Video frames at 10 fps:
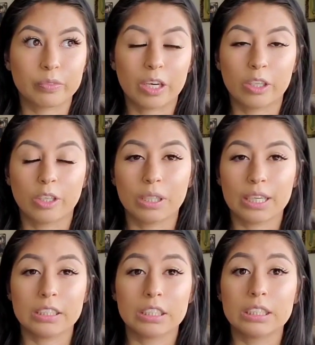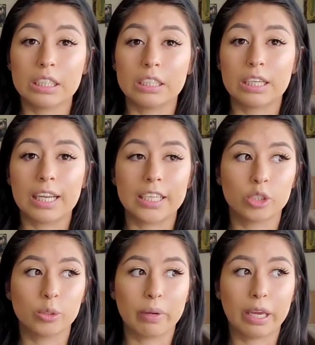don't know if you guys seen Let's
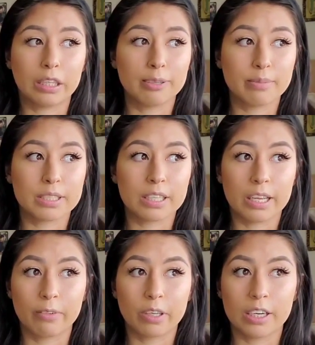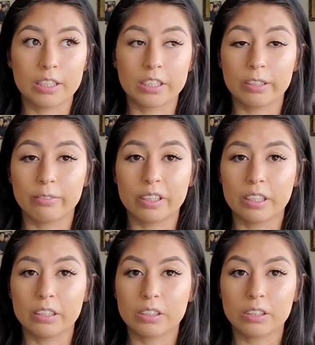Do Makeup's labor and
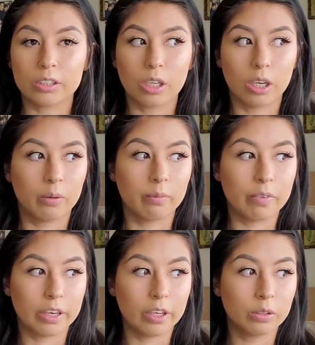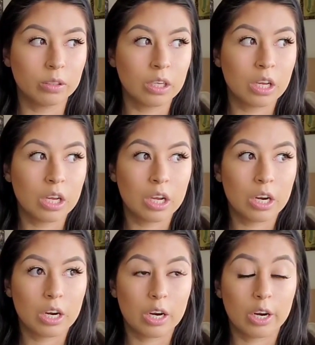delivery video.
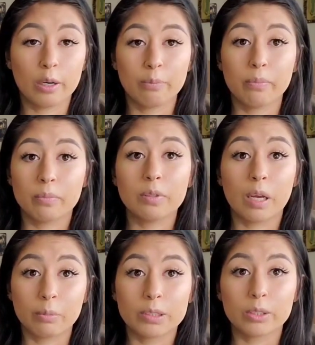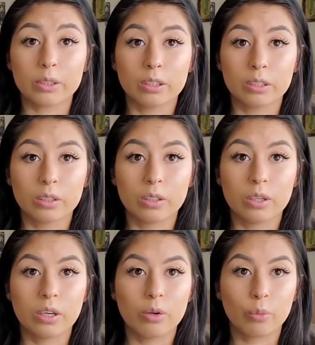Her epidural
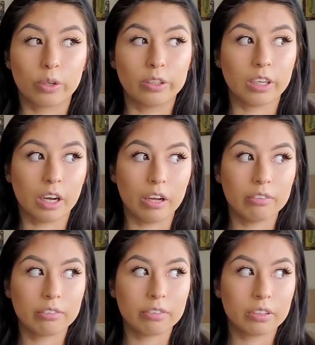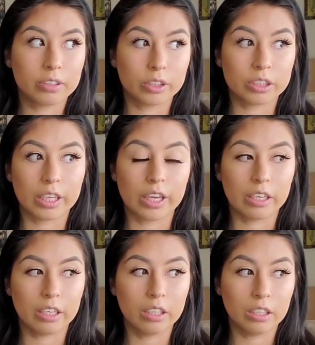wore off, towards the end.